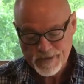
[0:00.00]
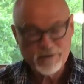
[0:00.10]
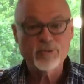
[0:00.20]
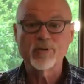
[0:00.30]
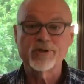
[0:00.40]
I
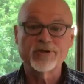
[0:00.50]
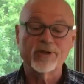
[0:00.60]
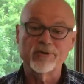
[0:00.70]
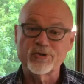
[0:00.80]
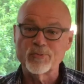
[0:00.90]
just wanted to
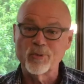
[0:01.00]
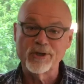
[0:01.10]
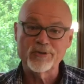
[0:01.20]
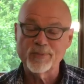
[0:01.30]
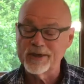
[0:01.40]
start this
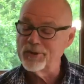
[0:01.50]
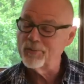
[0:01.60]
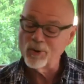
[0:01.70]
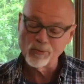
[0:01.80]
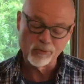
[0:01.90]
morning spending a
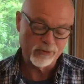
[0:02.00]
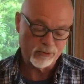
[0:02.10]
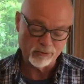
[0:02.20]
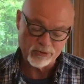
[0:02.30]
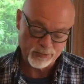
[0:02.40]
moment with
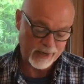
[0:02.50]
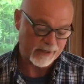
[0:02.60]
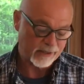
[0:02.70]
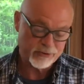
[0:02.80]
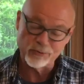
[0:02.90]
you
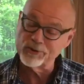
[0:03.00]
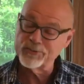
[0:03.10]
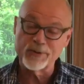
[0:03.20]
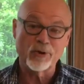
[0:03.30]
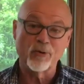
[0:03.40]
responding to what's
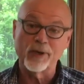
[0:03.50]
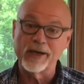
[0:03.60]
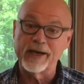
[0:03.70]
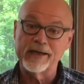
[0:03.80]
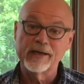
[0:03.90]
been
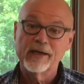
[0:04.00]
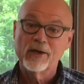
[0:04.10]
going on.